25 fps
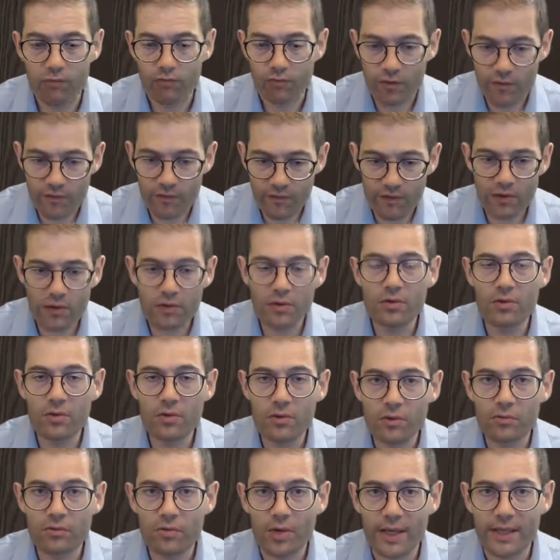review
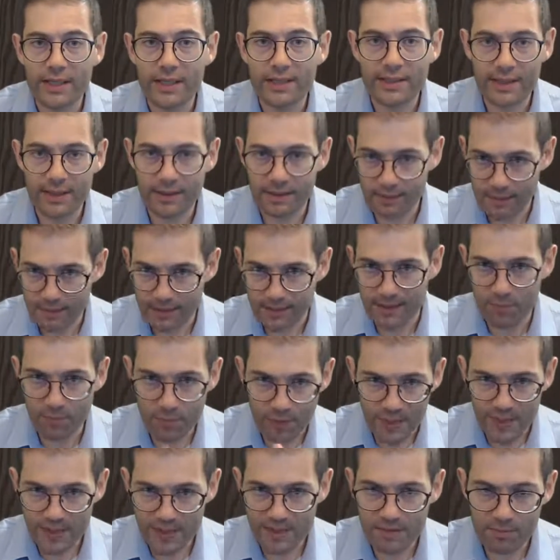your writing, and the
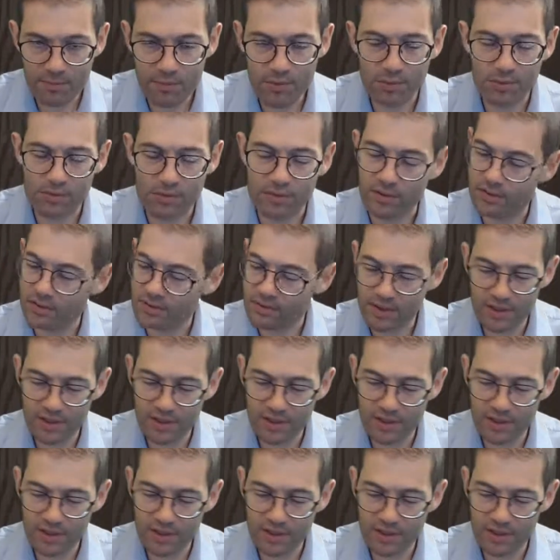break is important.